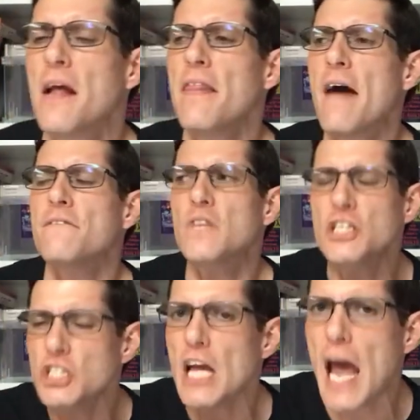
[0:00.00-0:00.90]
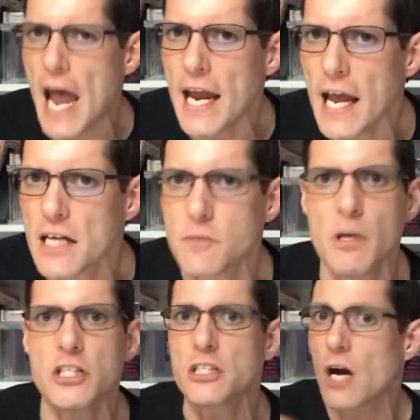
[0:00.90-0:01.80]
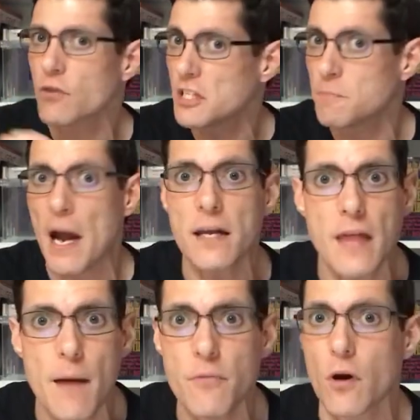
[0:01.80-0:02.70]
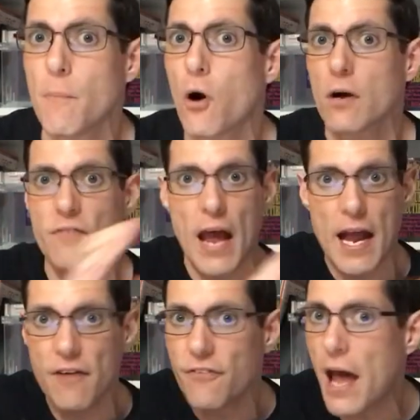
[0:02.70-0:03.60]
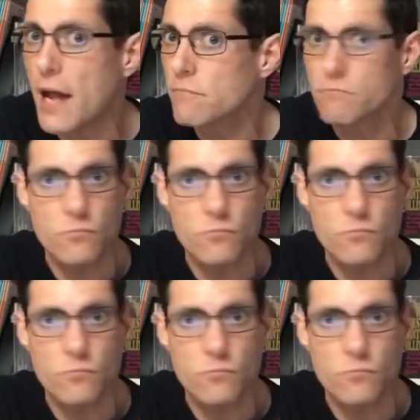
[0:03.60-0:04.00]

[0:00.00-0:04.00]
that VGA, as much as I respect them, they're a part of AFA,